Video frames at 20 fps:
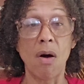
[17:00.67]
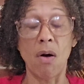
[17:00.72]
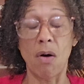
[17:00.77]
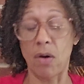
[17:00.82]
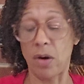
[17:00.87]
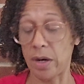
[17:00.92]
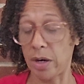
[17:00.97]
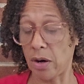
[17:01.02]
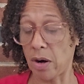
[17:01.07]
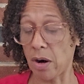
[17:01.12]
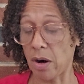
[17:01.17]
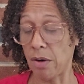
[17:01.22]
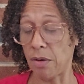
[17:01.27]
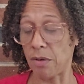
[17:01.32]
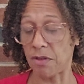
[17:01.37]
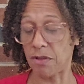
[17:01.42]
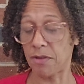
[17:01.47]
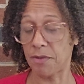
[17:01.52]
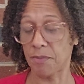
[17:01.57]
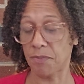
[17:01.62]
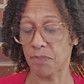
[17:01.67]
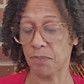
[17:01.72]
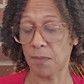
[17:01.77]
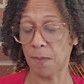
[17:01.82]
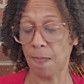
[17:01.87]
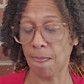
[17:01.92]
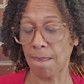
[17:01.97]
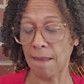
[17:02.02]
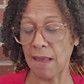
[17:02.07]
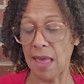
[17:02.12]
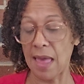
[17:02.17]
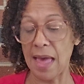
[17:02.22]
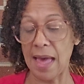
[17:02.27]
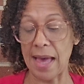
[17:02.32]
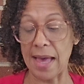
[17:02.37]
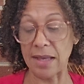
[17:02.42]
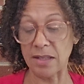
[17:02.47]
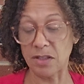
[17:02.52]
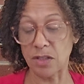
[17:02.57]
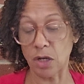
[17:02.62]
on earth.
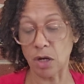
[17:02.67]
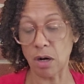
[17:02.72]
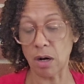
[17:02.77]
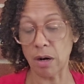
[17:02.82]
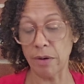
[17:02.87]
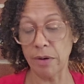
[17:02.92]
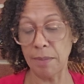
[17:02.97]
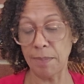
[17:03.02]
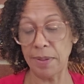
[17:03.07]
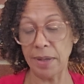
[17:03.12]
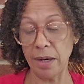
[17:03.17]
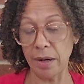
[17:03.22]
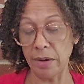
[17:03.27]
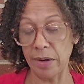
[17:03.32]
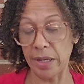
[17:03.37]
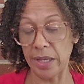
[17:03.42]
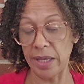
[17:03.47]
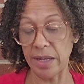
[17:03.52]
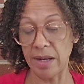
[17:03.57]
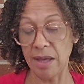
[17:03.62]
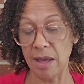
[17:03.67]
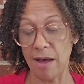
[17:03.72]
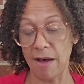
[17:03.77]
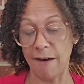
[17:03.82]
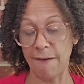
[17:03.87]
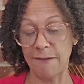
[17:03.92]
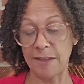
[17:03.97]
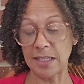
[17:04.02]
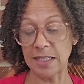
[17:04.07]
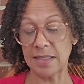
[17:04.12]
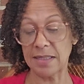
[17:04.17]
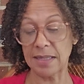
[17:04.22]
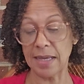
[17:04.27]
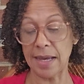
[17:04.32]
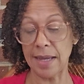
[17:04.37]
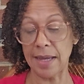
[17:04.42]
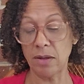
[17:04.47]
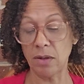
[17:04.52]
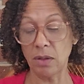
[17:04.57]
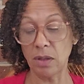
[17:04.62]
As the current period of this
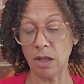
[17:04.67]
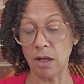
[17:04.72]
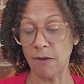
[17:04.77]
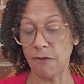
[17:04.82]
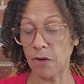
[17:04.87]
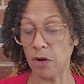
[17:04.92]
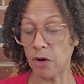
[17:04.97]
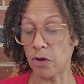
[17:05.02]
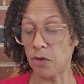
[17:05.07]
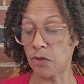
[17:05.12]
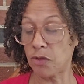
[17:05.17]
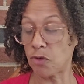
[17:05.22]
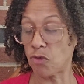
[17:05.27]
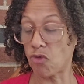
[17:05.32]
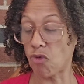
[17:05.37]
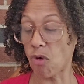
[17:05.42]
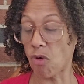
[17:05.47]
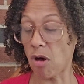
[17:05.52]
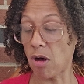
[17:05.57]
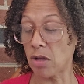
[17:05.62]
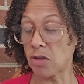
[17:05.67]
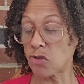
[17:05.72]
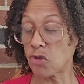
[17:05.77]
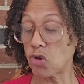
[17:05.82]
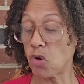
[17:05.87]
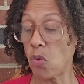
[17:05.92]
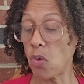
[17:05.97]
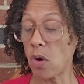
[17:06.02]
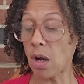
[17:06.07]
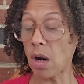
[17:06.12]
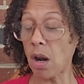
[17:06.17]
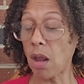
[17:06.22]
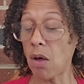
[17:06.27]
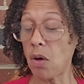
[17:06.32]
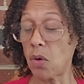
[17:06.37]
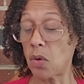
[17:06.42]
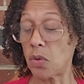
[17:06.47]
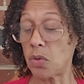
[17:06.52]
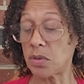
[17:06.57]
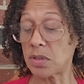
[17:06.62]
cycle of earth draws to a
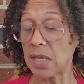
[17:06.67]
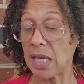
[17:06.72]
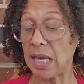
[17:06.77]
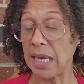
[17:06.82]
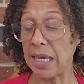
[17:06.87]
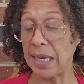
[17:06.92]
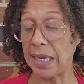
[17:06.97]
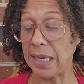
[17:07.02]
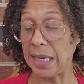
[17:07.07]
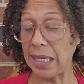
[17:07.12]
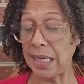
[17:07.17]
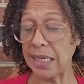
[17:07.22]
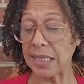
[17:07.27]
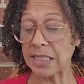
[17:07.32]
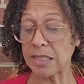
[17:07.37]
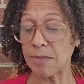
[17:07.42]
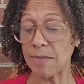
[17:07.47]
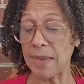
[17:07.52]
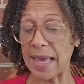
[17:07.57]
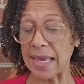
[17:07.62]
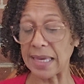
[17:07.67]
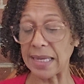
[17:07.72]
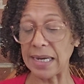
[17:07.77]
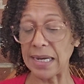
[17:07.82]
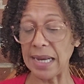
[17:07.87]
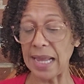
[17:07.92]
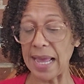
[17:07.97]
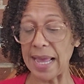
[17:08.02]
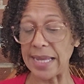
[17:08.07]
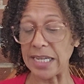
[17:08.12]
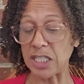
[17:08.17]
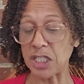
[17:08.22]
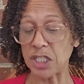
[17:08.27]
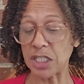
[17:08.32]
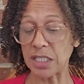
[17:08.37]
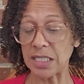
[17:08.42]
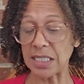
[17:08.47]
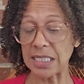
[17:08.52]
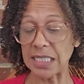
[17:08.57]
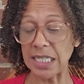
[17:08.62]
close, he is making an
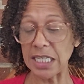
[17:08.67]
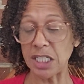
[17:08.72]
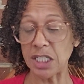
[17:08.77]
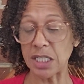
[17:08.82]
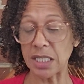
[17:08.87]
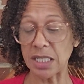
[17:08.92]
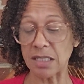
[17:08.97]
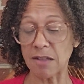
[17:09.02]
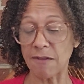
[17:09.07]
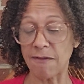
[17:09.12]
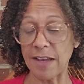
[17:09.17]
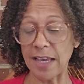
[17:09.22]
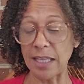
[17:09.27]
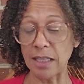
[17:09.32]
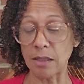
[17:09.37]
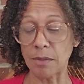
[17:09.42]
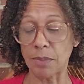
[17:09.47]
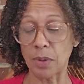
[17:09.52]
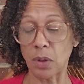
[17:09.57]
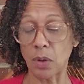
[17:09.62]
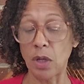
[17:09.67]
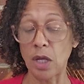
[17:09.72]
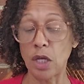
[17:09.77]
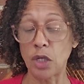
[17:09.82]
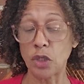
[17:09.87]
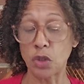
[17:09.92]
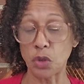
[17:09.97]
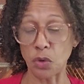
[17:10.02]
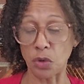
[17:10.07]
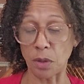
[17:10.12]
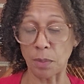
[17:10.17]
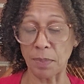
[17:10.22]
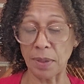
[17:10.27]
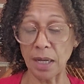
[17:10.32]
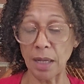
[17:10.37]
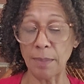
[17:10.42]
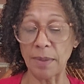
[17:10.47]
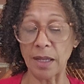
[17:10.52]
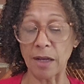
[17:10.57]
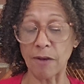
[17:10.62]
ancient teachings available to the
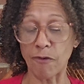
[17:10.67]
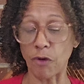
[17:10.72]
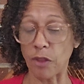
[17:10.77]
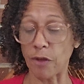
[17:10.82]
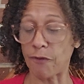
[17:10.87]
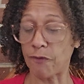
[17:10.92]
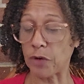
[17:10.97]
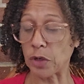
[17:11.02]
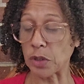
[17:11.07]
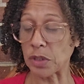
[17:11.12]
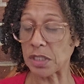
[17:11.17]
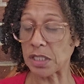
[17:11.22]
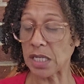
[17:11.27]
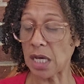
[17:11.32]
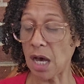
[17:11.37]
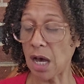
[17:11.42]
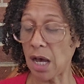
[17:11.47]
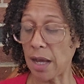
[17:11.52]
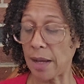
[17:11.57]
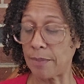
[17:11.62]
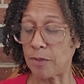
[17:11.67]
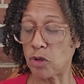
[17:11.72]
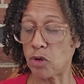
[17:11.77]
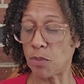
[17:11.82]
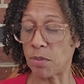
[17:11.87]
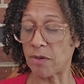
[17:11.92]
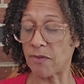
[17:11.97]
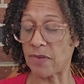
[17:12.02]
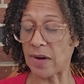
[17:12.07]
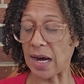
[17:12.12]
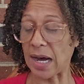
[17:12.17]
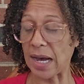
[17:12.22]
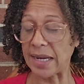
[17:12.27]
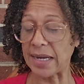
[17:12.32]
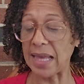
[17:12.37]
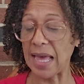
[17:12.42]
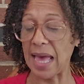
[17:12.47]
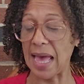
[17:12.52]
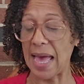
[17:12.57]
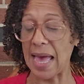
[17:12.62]
public for the first time to
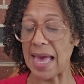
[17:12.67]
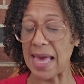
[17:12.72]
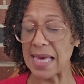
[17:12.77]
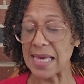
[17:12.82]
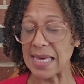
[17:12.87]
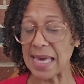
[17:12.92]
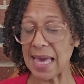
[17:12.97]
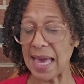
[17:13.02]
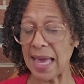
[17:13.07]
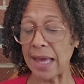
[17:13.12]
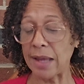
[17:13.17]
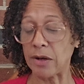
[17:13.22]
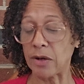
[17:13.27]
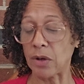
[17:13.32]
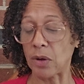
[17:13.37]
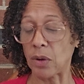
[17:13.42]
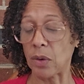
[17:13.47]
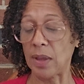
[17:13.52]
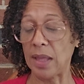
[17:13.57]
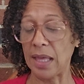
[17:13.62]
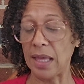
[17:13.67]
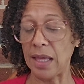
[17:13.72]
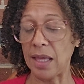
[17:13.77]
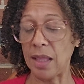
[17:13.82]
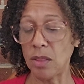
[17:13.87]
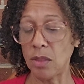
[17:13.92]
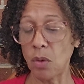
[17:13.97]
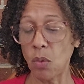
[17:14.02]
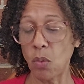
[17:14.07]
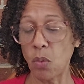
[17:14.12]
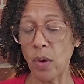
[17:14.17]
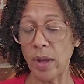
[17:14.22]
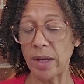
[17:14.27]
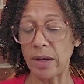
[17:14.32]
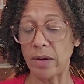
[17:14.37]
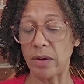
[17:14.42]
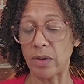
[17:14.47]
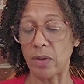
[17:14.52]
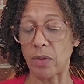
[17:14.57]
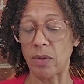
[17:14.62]
provide a candle in the
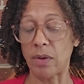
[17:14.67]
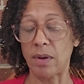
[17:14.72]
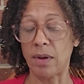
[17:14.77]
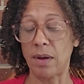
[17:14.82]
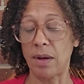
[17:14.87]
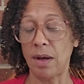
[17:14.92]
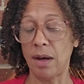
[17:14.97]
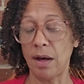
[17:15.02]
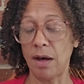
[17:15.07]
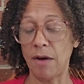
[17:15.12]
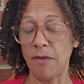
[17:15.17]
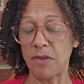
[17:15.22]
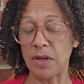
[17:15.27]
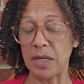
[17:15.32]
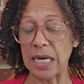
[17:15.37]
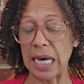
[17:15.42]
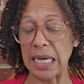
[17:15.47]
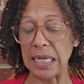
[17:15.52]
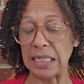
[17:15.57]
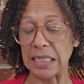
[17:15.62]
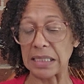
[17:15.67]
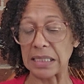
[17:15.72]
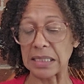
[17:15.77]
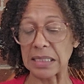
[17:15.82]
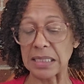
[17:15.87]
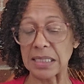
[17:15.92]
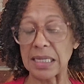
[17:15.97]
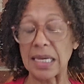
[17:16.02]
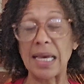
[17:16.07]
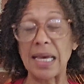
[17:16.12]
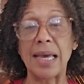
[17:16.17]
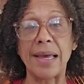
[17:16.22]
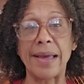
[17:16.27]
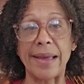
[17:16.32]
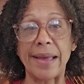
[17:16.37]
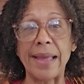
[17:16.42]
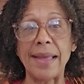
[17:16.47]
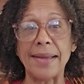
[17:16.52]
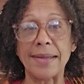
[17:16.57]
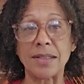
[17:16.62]
window of guidance
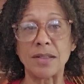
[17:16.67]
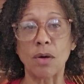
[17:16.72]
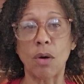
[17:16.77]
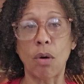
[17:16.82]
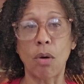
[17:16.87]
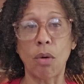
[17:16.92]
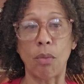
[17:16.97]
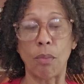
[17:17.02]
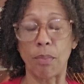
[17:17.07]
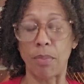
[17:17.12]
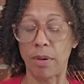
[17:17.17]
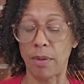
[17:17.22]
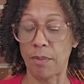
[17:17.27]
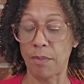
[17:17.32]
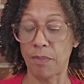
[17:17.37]
and hope.